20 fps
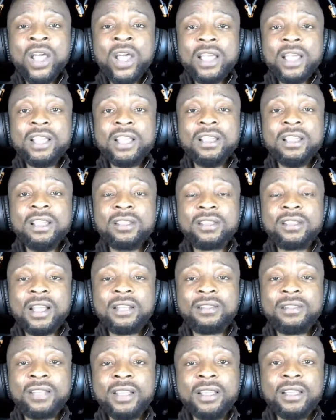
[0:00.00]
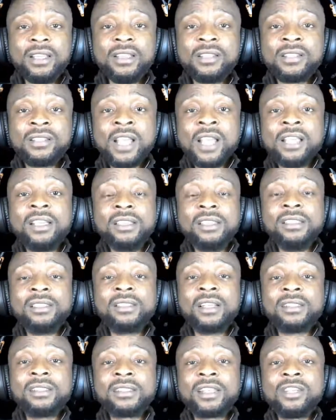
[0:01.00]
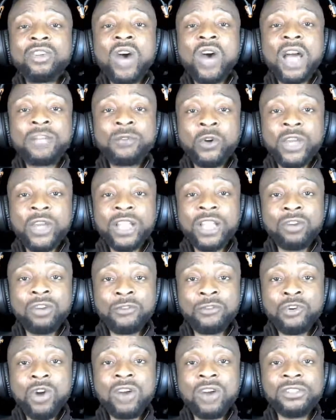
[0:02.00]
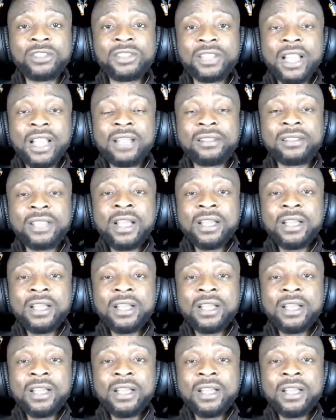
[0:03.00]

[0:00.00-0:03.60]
He's this. He's a senior advocate of nonsense.